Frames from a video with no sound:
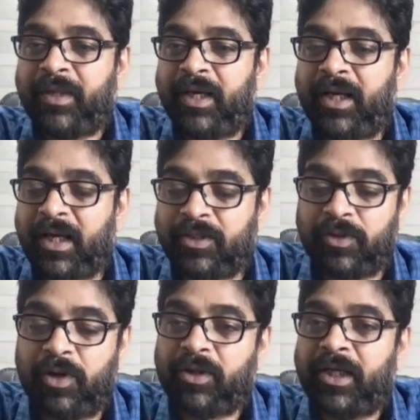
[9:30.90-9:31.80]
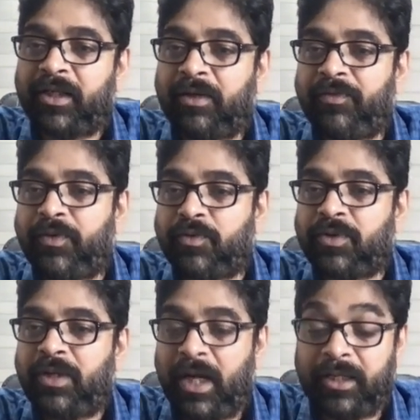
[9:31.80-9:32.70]
I should not get confused,
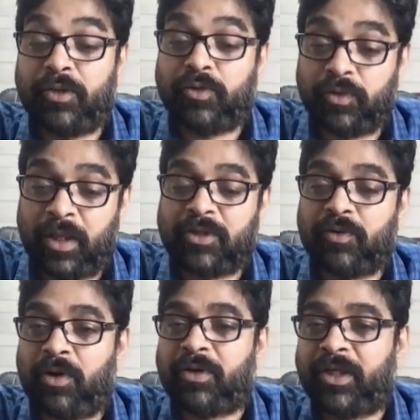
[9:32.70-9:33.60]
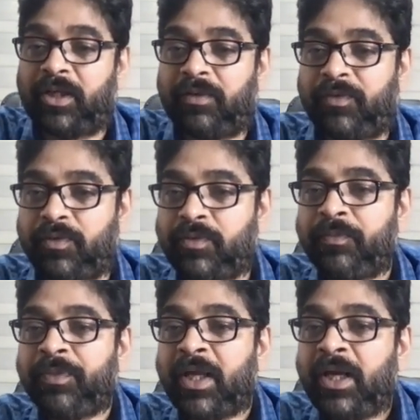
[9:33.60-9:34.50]
and you should also not get confused.
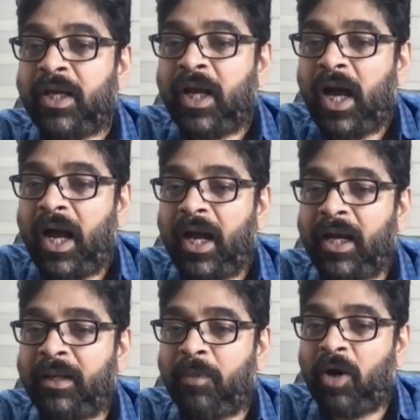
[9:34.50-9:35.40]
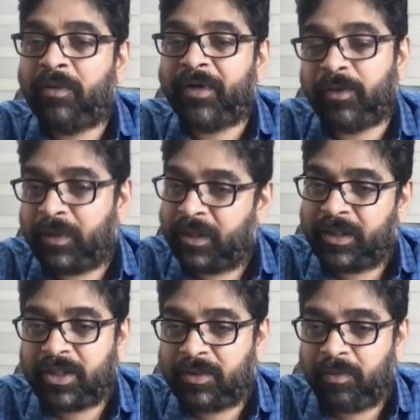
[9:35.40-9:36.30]
And mod V2,
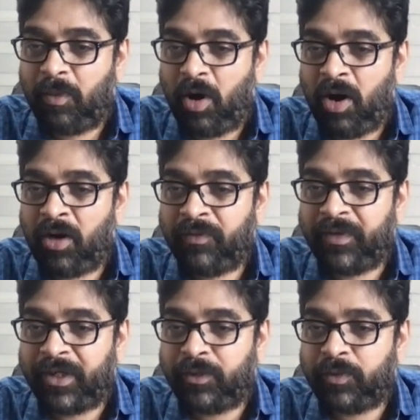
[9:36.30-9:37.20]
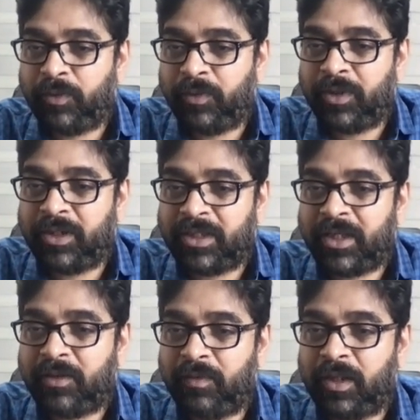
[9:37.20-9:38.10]
this is mod V2 is
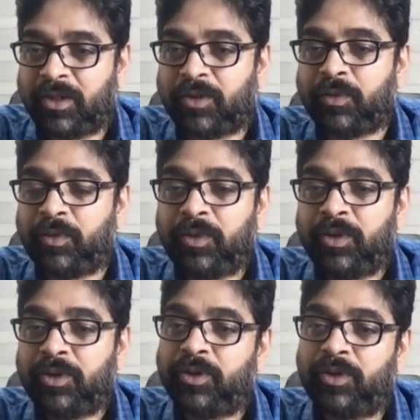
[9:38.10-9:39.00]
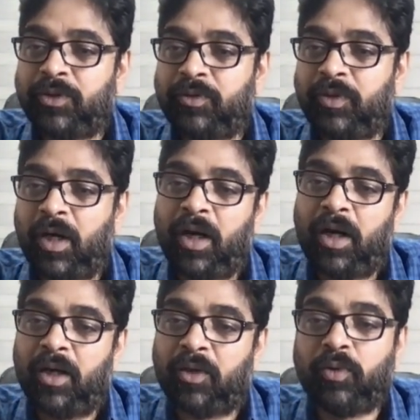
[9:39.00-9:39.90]
equal to
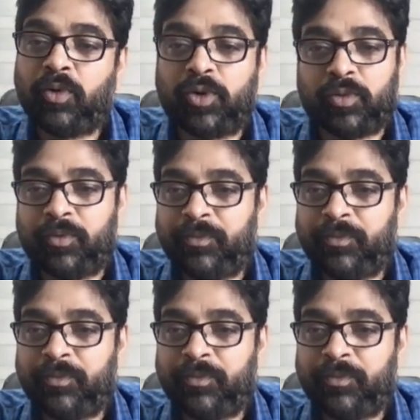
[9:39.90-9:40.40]
root 2.